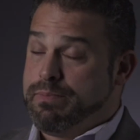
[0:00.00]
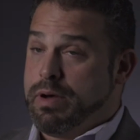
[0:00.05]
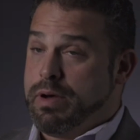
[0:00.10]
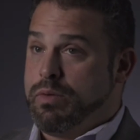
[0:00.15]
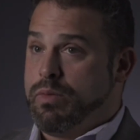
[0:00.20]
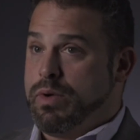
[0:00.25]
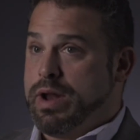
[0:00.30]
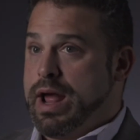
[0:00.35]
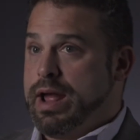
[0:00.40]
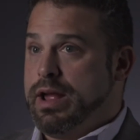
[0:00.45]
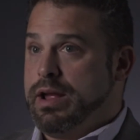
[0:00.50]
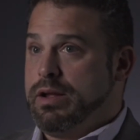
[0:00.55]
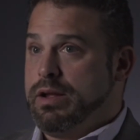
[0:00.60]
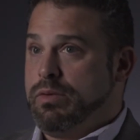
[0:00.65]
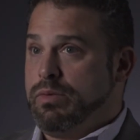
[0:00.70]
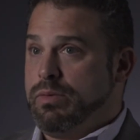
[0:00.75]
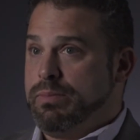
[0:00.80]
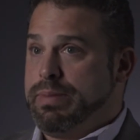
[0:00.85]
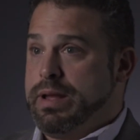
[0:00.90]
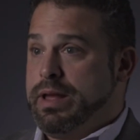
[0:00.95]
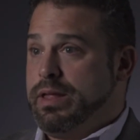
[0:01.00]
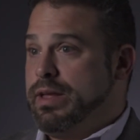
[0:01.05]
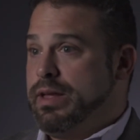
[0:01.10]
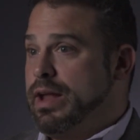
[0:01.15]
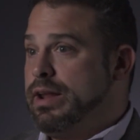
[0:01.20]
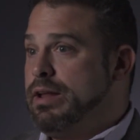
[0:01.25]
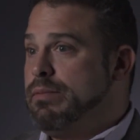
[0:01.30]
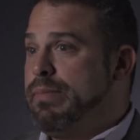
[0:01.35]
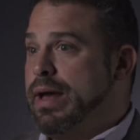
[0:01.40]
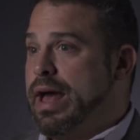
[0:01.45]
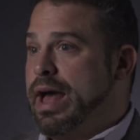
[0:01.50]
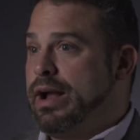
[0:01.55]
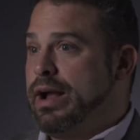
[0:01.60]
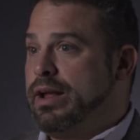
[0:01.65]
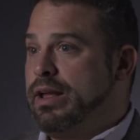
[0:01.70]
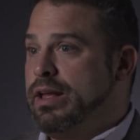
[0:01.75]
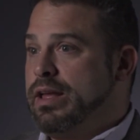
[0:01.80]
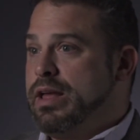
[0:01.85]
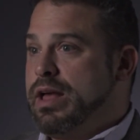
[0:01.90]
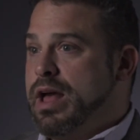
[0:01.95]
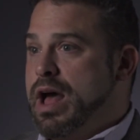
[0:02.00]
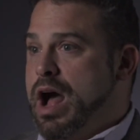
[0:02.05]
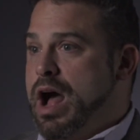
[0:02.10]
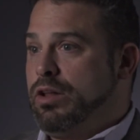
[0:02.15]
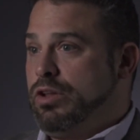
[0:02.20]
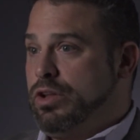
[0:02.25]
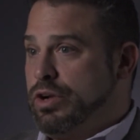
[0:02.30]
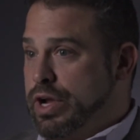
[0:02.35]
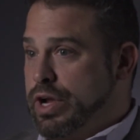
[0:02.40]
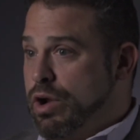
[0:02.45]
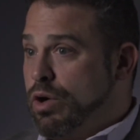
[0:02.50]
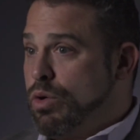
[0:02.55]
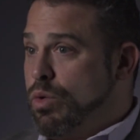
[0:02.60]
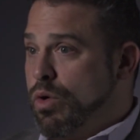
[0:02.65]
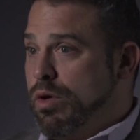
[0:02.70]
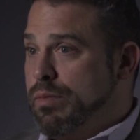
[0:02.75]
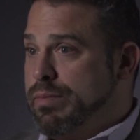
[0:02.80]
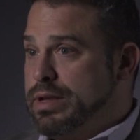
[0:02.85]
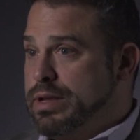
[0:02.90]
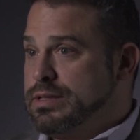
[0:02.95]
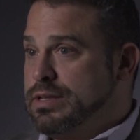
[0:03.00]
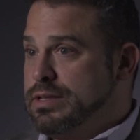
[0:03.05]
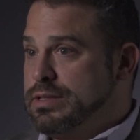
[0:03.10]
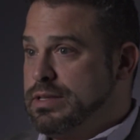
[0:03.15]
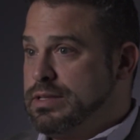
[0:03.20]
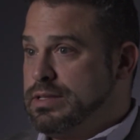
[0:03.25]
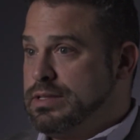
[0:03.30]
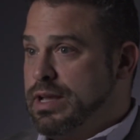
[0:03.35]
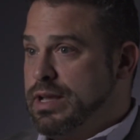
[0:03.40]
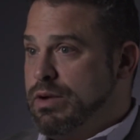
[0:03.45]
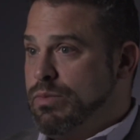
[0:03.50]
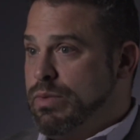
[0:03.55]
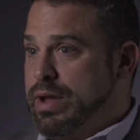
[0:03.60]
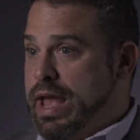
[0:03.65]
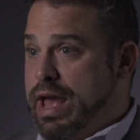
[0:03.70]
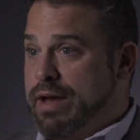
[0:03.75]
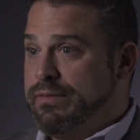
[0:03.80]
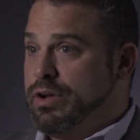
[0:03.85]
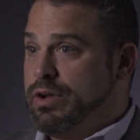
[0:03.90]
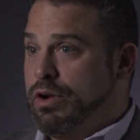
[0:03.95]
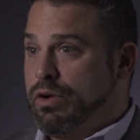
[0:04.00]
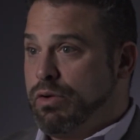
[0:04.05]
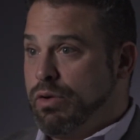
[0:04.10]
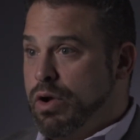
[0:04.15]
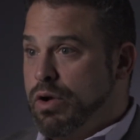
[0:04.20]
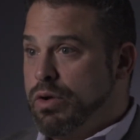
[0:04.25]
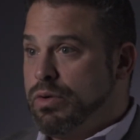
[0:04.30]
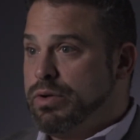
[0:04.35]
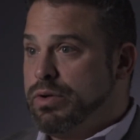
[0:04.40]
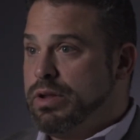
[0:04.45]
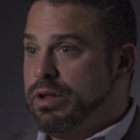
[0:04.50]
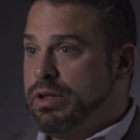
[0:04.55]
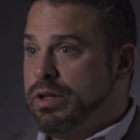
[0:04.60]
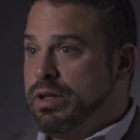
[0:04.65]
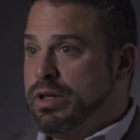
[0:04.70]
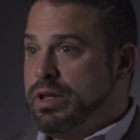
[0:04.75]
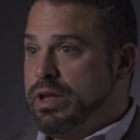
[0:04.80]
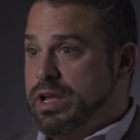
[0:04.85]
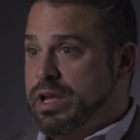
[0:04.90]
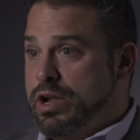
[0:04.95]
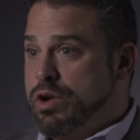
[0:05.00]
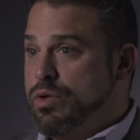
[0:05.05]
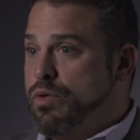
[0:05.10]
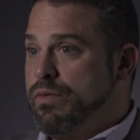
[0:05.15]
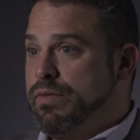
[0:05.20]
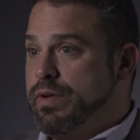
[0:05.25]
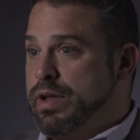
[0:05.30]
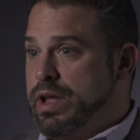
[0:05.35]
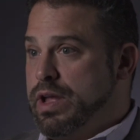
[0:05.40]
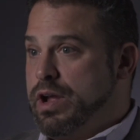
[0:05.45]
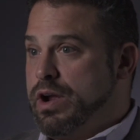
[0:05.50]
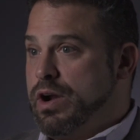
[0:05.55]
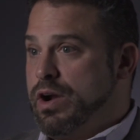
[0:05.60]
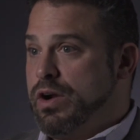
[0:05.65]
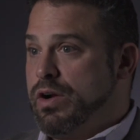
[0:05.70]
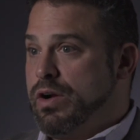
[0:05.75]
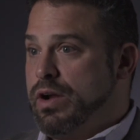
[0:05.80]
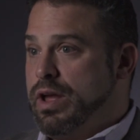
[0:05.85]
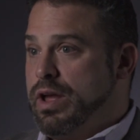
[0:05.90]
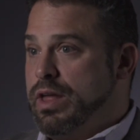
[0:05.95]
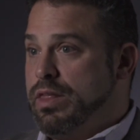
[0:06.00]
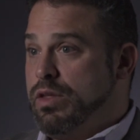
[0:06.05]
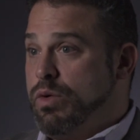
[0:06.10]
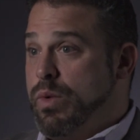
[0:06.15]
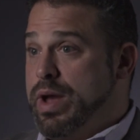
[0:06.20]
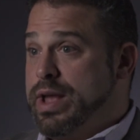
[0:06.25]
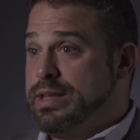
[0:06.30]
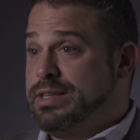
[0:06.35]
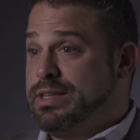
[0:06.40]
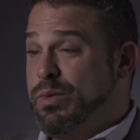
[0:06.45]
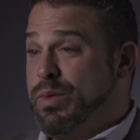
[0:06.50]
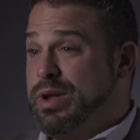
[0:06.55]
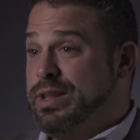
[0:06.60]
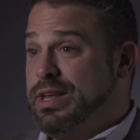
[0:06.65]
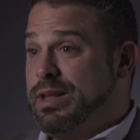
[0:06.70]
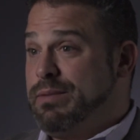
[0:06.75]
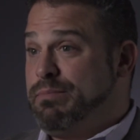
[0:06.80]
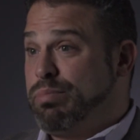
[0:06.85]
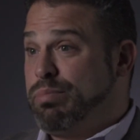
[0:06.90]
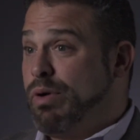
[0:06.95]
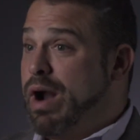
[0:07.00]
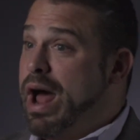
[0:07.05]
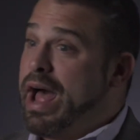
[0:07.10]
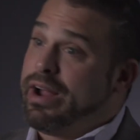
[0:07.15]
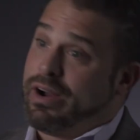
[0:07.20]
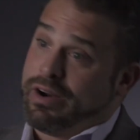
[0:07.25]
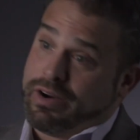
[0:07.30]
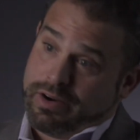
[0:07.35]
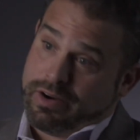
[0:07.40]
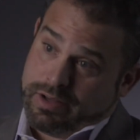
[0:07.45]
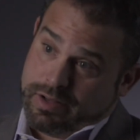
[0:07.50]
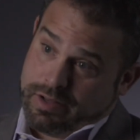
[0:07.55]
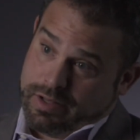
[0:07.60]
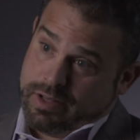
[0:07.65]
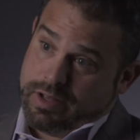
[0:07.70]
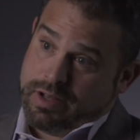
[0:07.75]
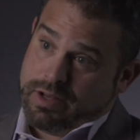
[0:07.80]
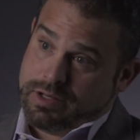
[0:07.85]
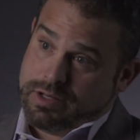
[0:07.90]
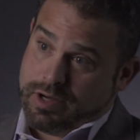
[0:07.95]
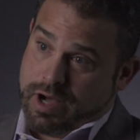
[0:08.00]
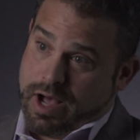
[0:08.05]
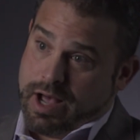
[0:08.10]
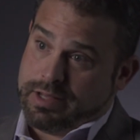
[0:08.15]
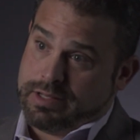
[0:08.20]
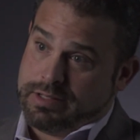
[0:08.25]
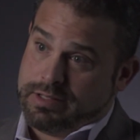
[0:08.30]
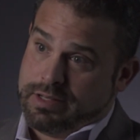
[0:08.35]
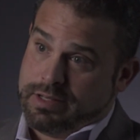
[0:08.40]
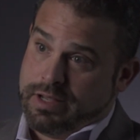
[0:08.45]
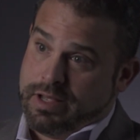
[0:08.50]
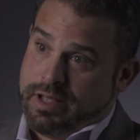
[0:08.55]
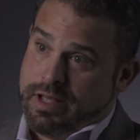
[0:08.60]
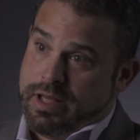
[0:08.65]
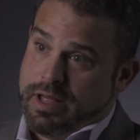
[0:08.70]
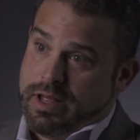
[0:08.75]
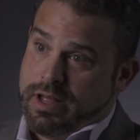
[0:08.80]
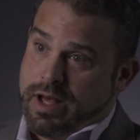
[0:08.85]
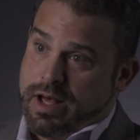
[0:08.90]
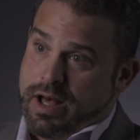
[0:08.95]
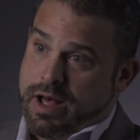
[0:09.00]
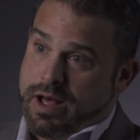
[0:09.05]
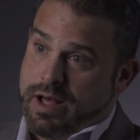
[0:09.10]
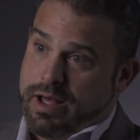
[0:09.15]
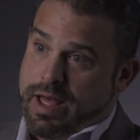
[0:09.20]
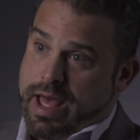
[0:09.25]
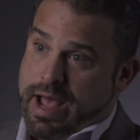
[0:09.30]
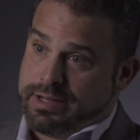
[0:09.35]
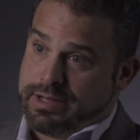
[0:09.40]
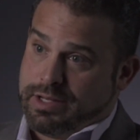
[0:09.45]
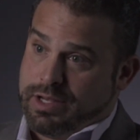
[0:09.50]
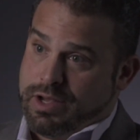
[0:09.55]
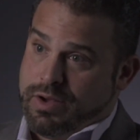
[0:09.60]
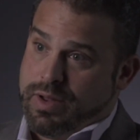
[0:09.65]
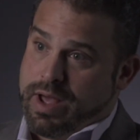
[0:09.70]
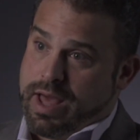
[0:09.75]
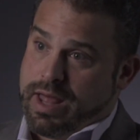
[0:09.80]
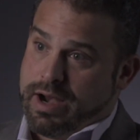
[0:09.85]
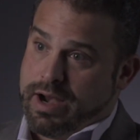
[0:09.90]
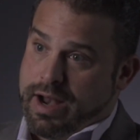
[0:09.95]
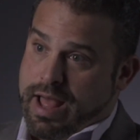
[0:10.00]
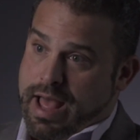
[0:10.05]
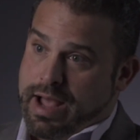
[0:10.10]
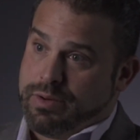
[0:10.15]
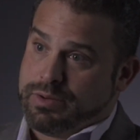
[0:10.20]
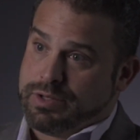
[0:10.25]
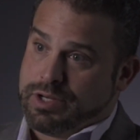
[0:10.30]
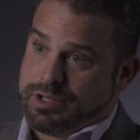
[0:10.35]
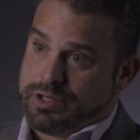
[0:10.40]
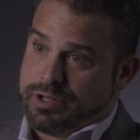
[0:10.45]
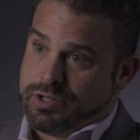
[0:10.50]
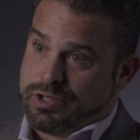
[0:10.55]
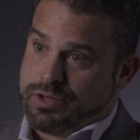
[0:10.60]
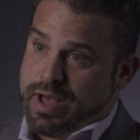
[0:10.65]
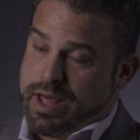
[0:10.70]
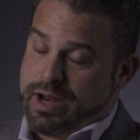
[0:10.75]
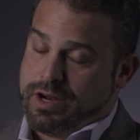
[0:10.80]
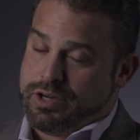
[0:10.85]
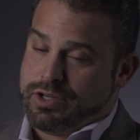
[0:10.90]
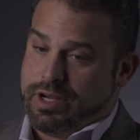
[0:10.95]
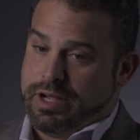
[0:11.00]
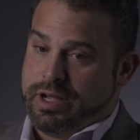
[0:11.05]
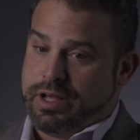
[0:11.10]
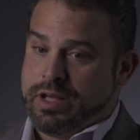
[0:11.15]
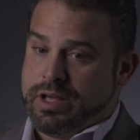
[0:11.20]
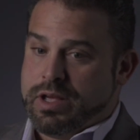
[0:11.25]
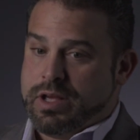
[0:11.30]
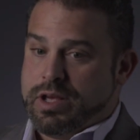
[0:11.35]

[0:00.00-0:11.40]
But when I peel the onion back, I'll look at our core business and say we haven't grown year over year in the ways that we did prior to us executing on an acquisition strategy.